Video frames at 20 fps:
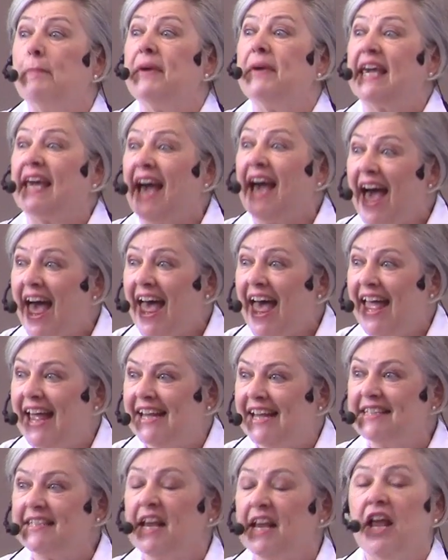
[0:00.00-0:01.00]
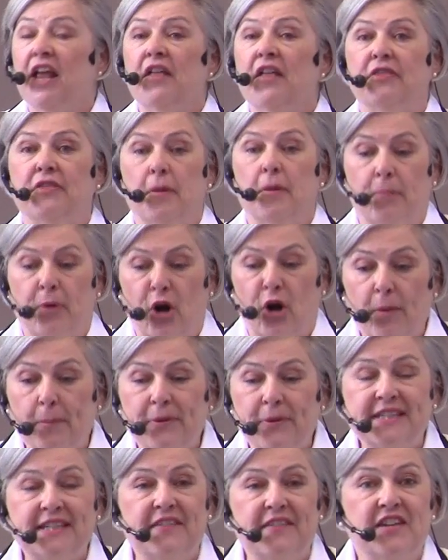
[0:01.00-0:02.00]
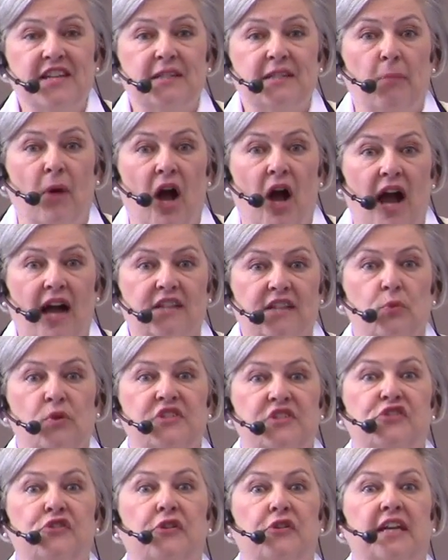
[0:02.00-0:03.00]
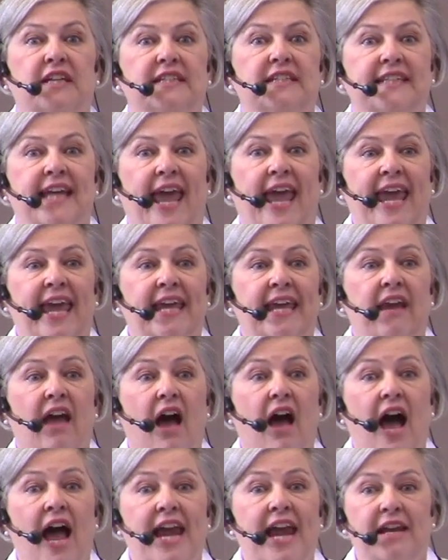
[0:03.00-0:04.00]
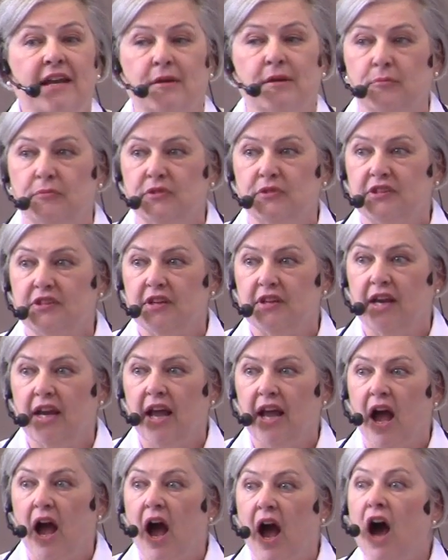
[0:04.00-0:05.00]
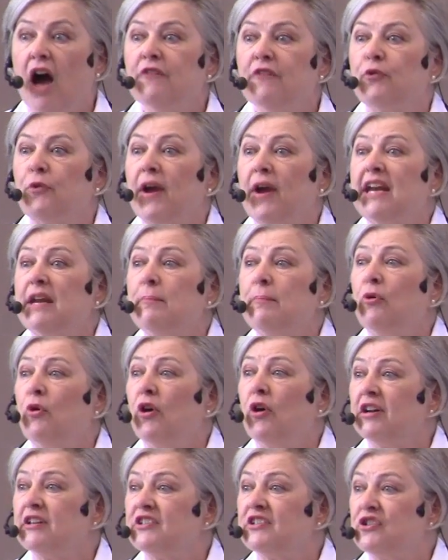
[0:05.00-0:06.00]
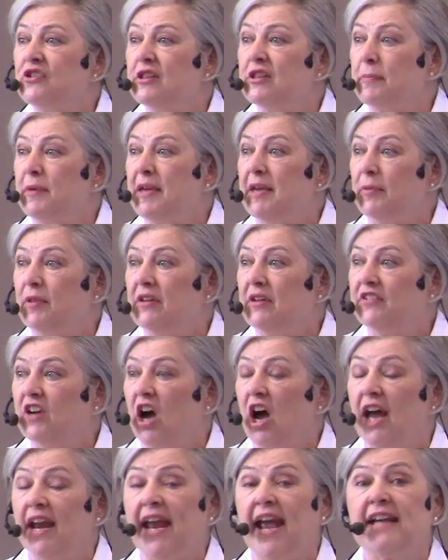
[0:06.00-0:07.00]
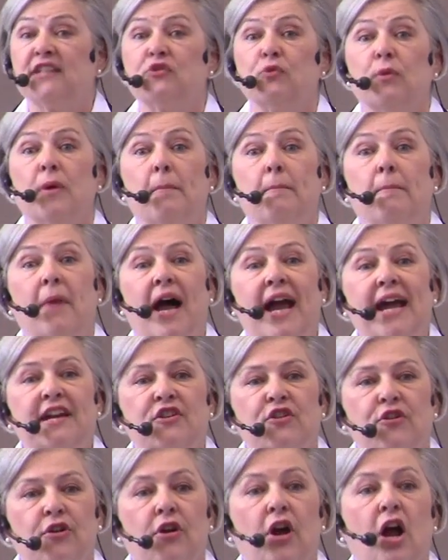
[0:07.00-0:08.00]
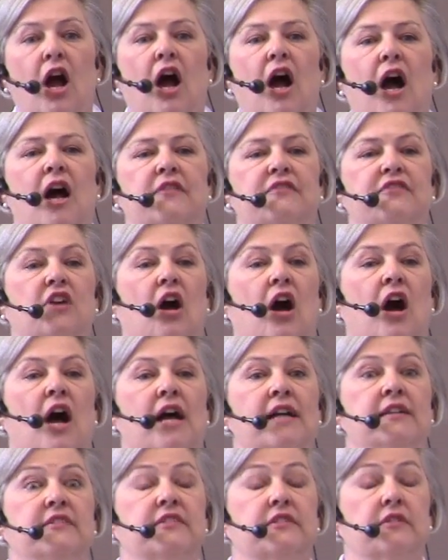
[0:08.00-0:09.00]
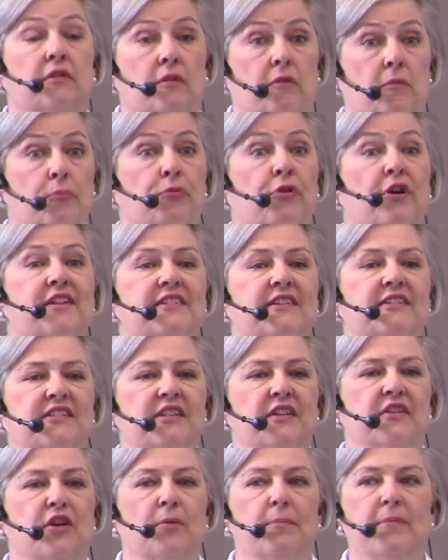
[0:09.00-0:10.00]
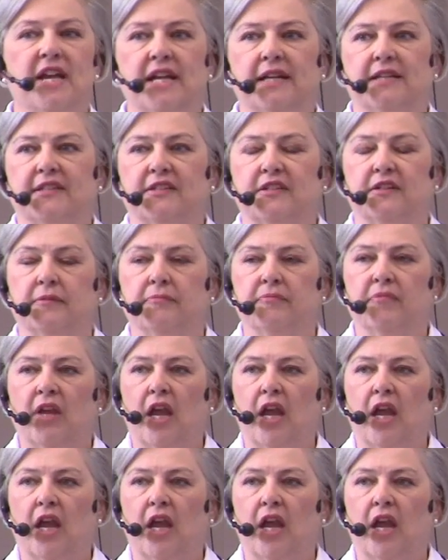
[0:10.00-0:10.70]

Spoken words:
Because the purpose of this box was to contain items of great importance to the people of God as a reminder of God's presence in their midst.